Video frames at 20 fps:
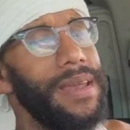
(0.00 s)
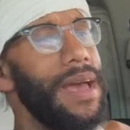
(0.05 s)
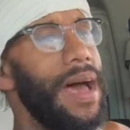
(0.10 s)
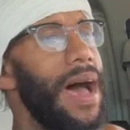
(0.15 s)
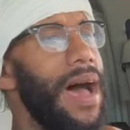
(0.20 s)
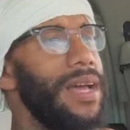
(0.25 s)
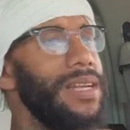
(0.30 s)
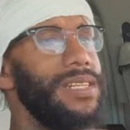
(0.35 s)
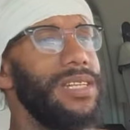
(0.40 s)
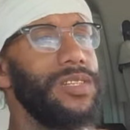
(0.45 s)

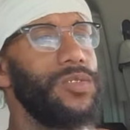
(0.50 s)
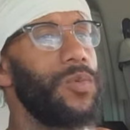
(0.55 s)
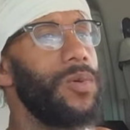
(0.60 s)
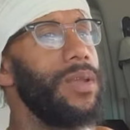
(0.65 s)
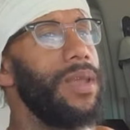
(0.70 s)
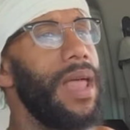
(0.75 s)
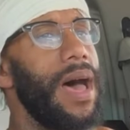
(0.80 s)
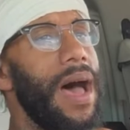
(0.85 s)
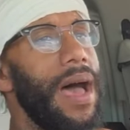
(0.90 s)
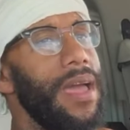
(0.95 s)
I just
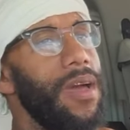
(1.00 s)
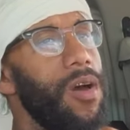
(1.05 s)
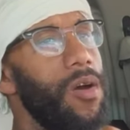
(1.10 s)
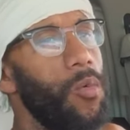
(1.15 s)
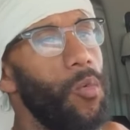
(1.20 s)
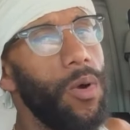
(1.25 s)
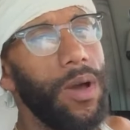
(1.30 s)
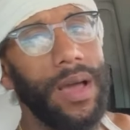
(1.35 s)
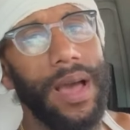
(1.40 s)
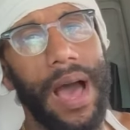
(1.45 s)
rely
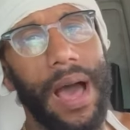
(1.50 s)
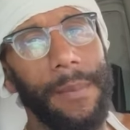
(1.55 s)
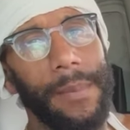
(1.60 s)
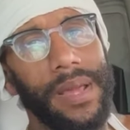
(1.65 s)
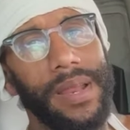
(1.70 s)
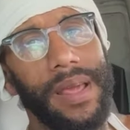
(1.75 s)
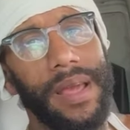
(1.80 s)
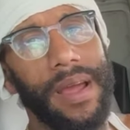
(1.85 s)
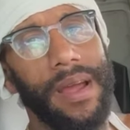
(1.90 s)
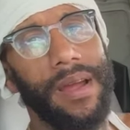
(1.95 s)
on what got
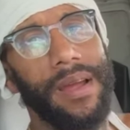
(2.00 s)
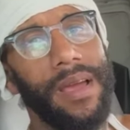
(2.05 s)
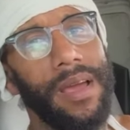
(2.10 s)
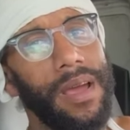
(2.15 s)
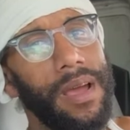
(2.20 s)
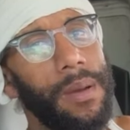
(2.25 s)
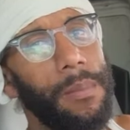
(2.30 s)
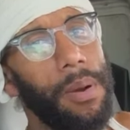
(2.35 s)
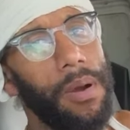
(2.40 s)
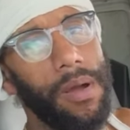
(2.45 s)
me there.
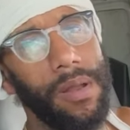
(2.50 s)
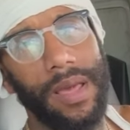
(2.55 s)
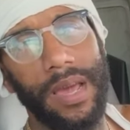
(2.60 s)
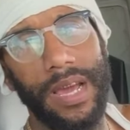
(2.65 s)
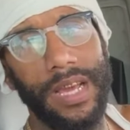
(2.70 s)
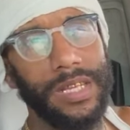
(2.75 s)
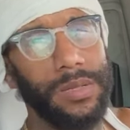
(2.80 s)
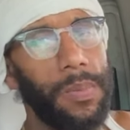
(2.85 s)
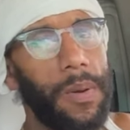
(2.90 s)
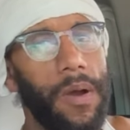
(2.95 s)

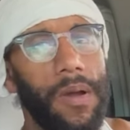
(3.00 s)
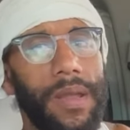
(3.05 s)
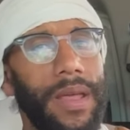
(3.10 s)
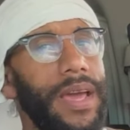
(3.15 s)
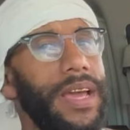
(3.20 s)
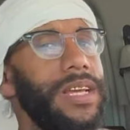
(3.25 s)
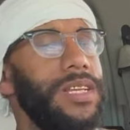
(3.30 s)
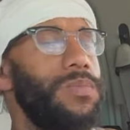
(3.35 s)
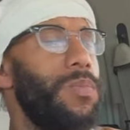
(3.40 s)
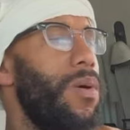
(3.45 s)
Parlays,
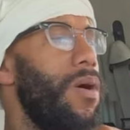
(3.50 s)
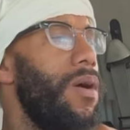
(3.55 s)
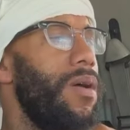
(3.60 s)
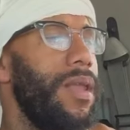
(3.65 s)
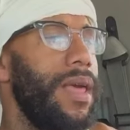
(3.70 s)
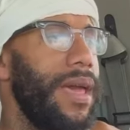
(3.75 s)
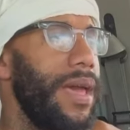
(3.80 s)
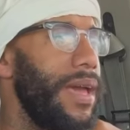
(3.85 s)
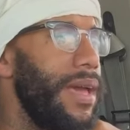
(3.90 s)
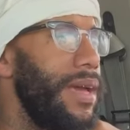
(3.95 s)
parlays,
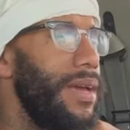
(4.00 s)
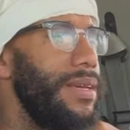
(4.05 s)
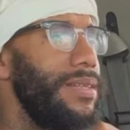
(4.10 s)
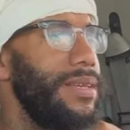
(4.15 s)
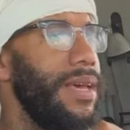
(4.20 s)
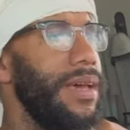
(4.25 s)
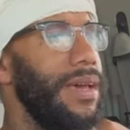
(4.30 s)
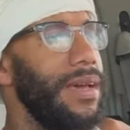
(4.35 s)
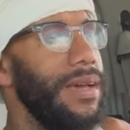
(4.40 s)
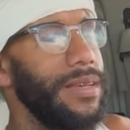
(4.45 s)

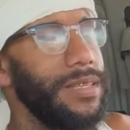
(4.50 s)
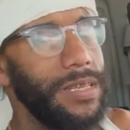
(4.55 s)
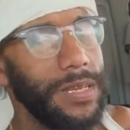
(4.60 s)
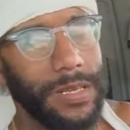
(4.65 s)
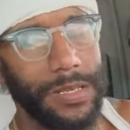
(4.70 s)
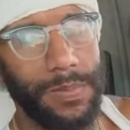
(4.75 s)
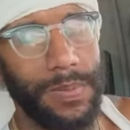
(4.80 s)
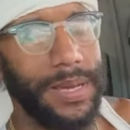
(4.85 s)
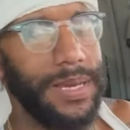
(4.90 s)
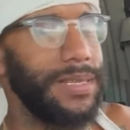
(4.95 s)
parlays,
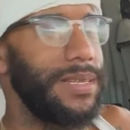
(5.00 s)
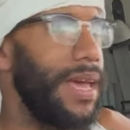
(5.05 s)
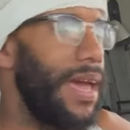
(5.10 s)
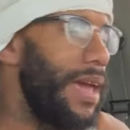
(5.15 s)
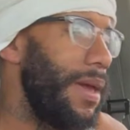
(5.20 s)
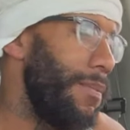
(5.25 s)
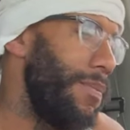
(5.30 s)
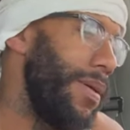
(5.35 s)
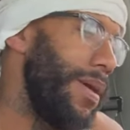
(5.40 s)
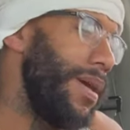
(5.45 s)
six picks,
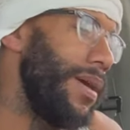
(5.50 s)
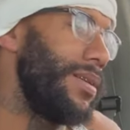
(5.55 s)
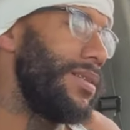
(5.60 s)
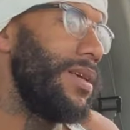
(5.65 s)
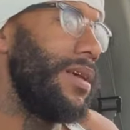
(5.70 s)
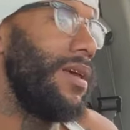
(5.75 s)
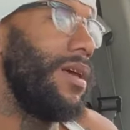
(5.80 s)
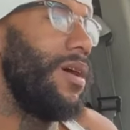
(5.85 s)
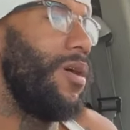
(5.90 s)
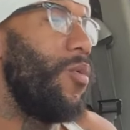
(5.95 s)
eight
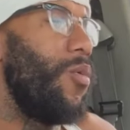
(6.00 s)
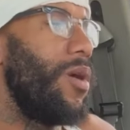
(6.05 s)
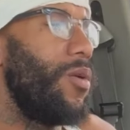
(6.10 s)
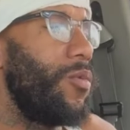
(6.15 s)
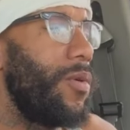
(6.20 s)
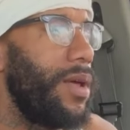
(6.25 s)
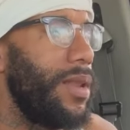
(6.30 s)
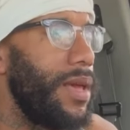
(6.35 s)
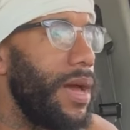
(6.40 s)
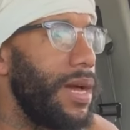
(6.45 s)
picks, when
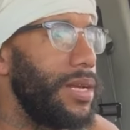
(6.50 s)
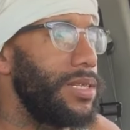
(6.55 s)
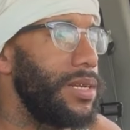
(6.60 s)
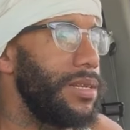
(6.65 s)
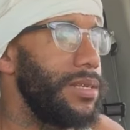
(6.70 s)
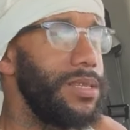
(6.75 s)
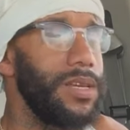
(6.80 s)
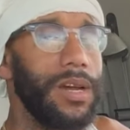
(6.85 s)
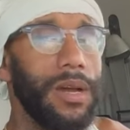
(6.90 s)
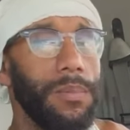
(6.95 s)
really I
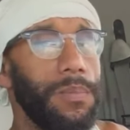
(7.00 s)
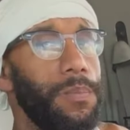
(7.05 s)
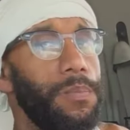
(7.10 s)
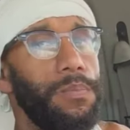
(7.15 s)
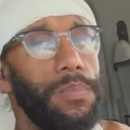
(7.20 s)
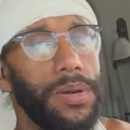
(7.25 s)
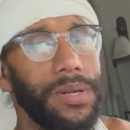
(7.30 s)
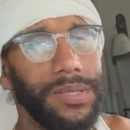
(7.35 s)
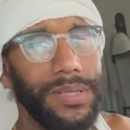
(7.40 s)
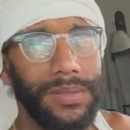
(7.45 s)
should have took a,
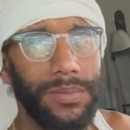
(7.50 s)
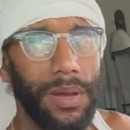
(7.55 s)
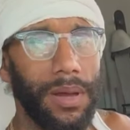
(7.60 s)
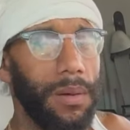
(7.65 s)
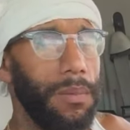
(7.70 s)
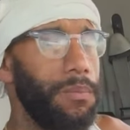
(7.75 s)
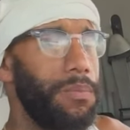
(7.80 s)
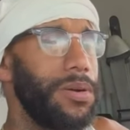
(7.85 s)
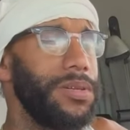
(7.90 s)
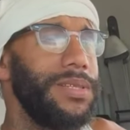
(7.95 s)
per
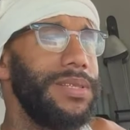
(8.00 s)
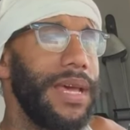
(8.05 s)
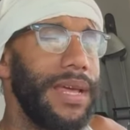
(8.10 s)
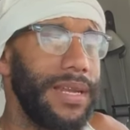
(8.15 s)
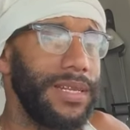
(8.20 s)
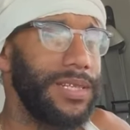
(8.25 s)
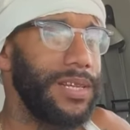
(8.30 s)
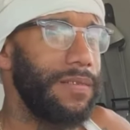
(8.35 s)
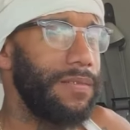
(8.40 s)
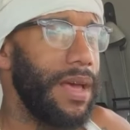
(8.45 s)
a,
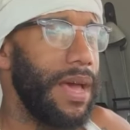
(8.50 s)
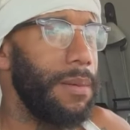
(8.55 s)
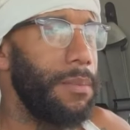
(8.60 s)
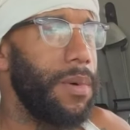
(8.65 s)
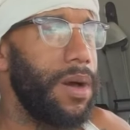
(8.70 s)
percentage of that